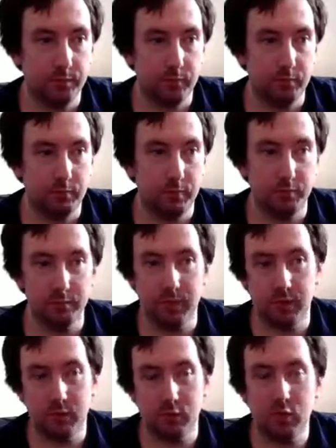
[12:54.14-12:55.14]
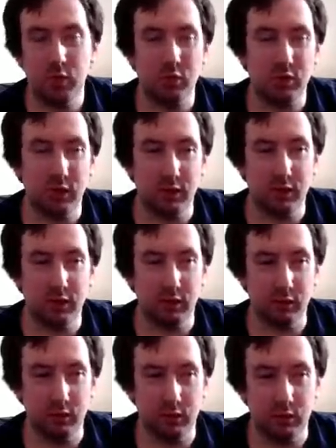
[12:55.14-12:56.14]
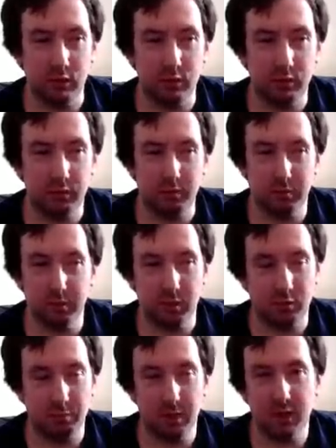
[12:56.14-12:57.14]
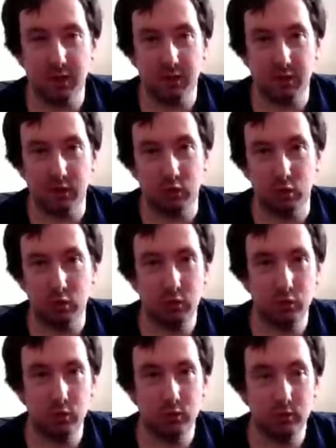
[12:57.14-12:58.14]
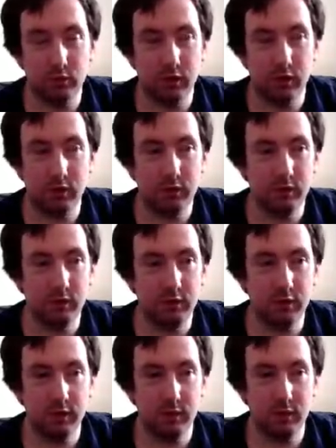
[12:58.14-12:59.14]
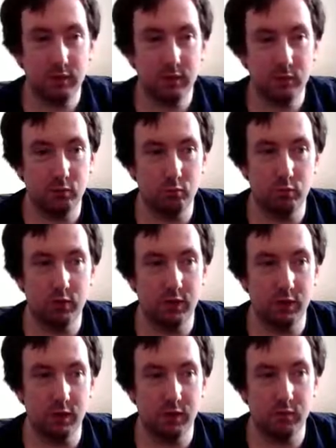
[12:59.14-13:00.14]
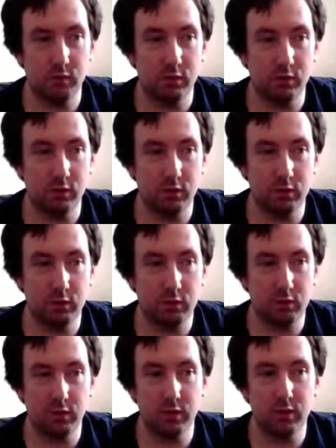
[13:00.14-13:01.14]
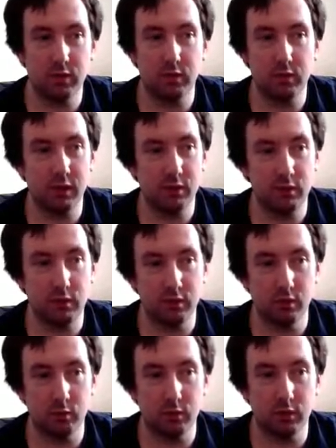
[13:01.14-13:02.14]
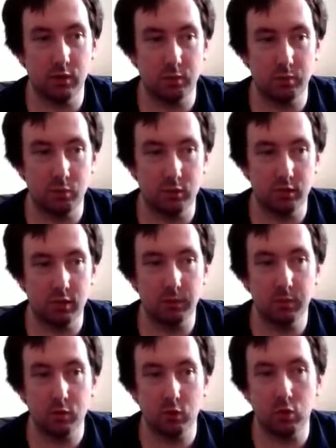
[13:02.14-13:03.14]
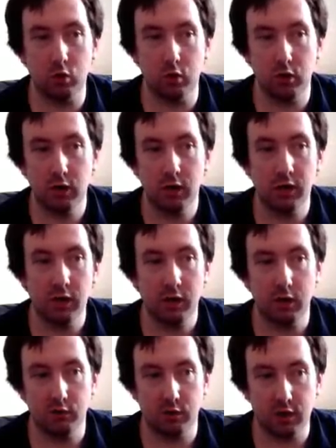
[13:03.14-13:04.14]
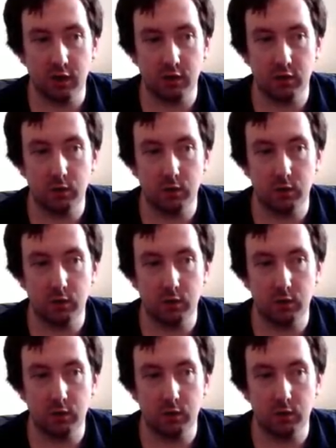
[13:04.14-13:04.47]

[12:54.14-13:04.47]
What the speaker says: But I mean, as soon as you take that laser gun, it's practically a doddle the rest of the fight. It's really easy once you, because the laser gun is what does most of the damage, or if she gets up